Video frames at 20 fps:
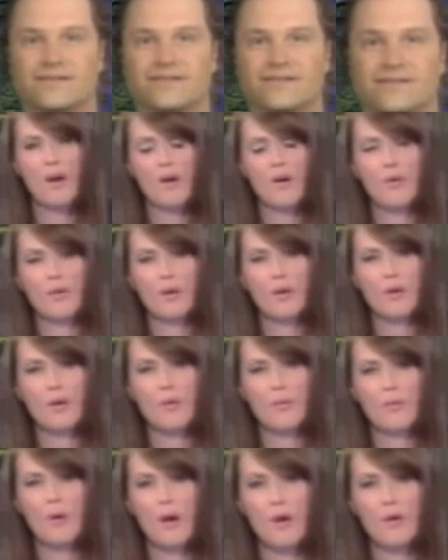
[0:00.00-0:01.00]
though,
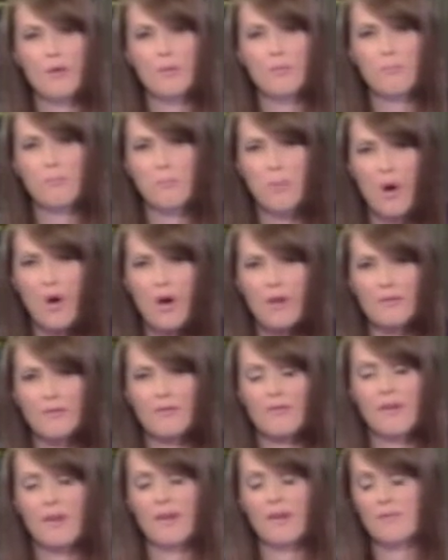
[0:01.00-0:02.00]
who
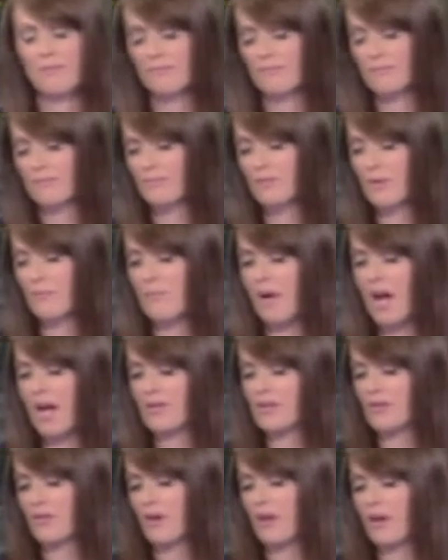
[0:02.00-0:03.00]
bought the
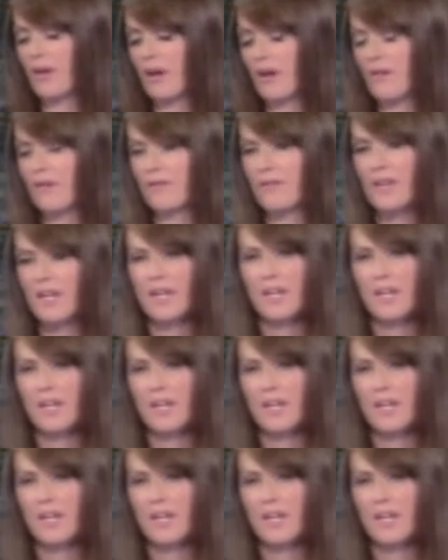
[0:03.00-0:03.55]
mantra of,